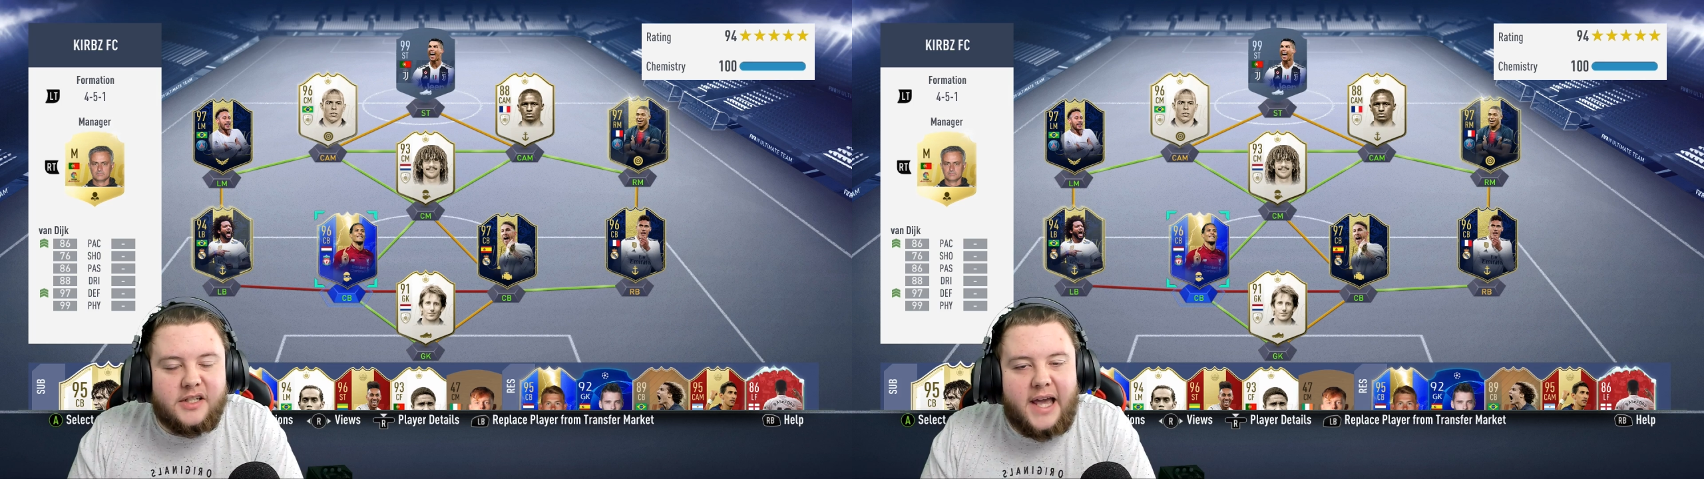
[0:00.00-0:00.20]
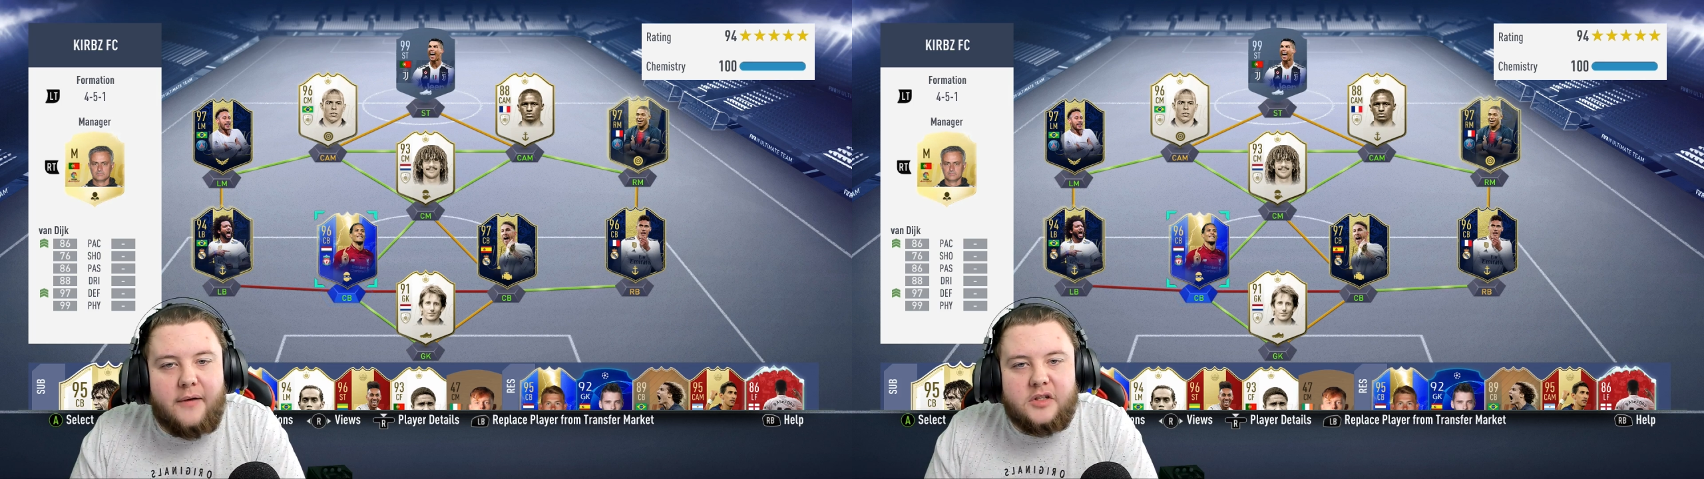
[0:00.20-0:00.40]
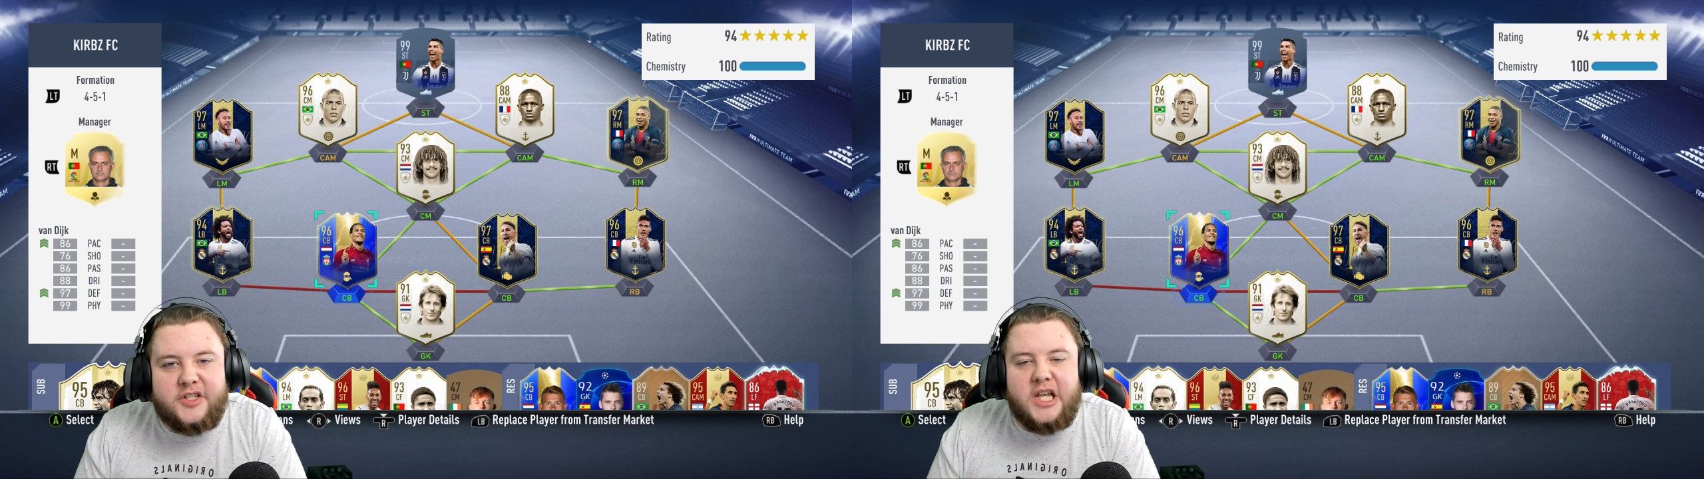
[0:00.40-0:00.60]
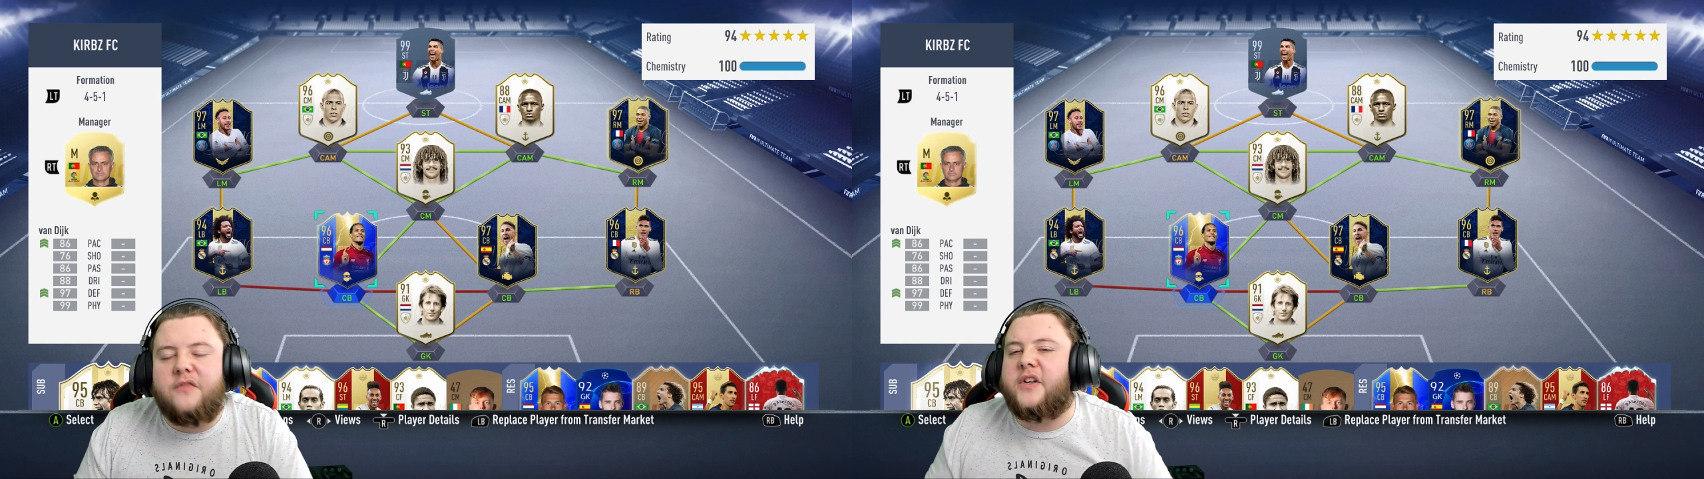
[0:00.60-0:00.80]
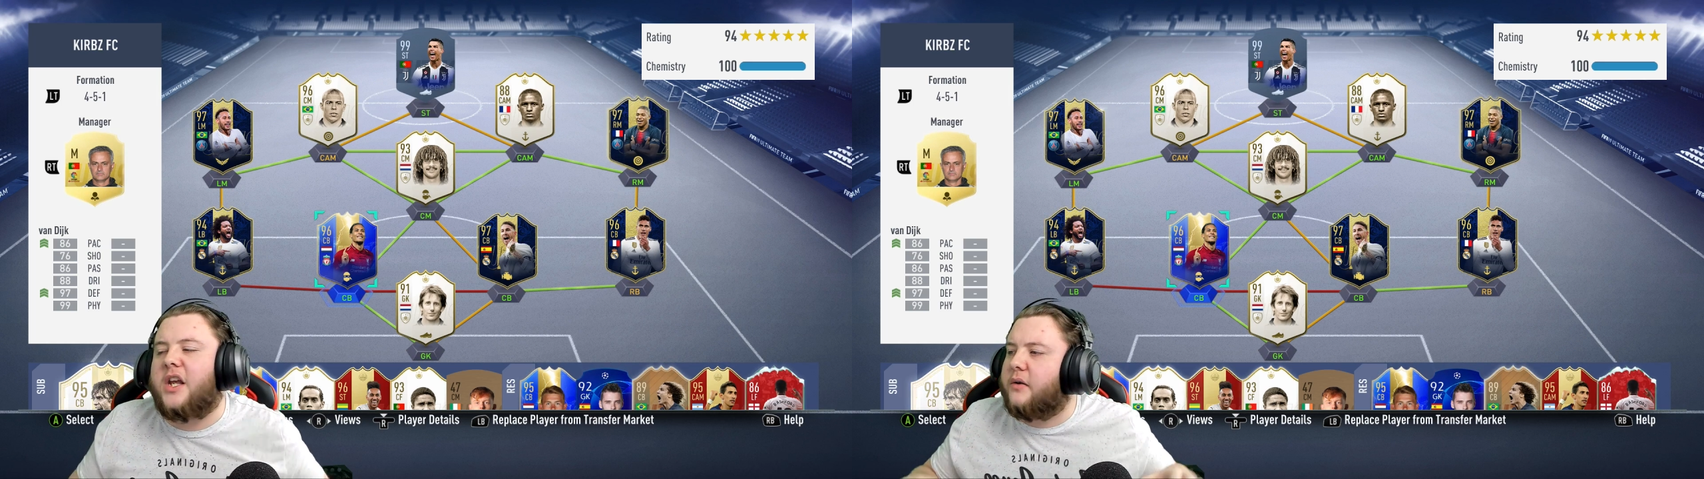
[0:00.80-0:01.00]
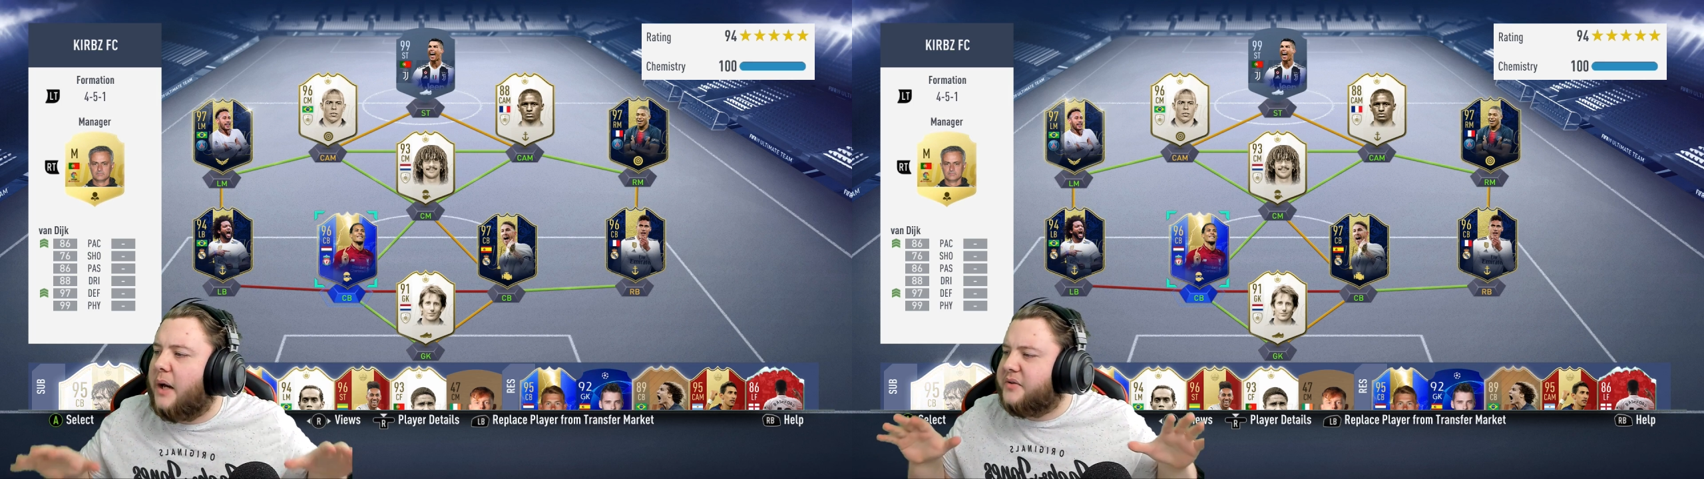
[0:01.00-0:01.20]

Guaranteed video. Now,